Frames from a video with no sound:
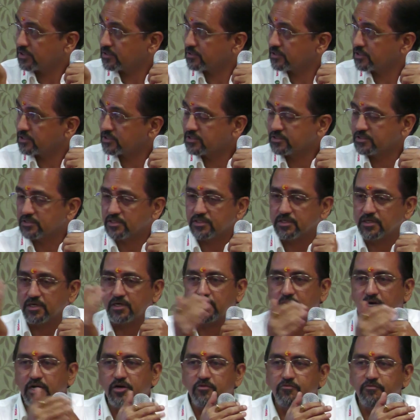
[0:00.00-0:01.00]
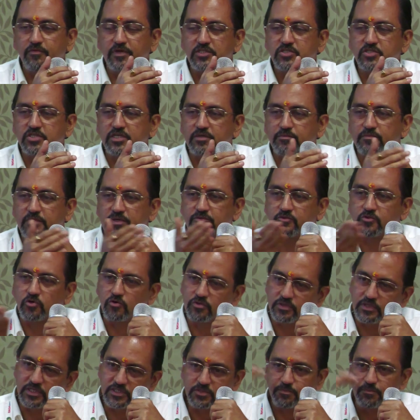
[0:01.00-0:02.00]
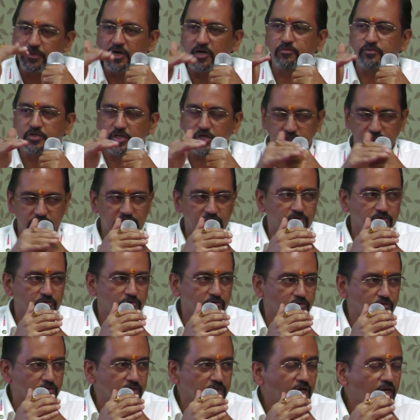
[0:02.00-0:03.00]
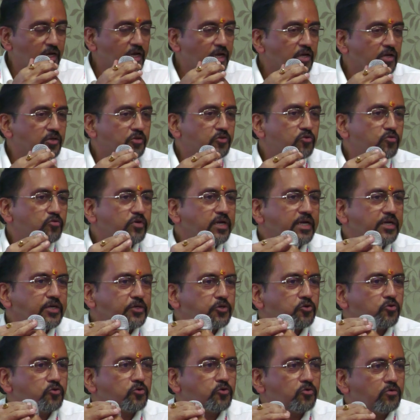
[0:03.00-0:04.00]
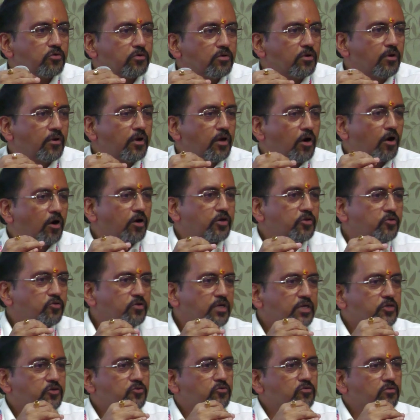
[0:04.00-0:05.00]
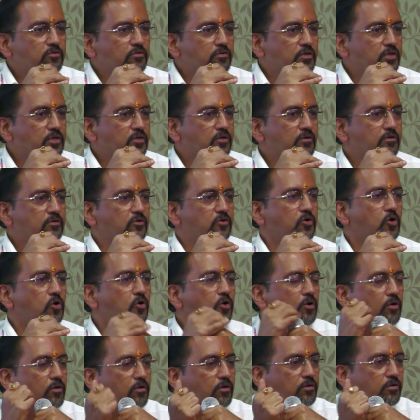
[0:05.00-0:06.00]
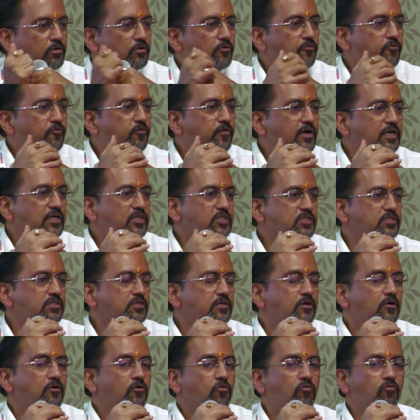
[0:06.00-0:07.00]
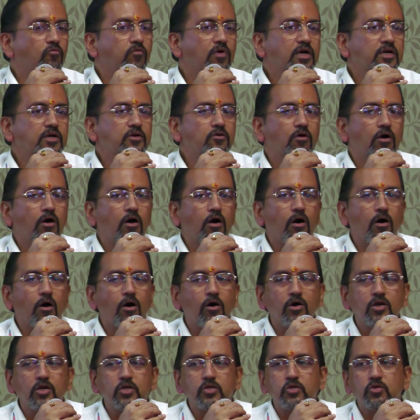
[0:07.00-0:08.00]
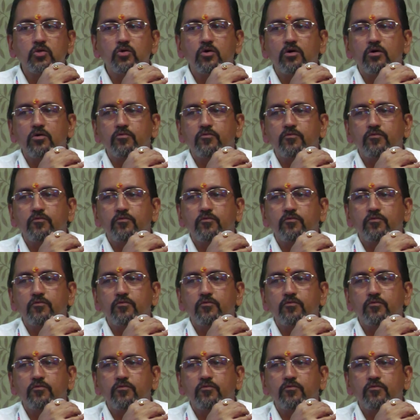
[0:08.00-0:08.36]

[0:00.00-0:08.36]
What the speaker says: this kind of waste treatment through this biomethanation route, you need to do, or you need to know first what all your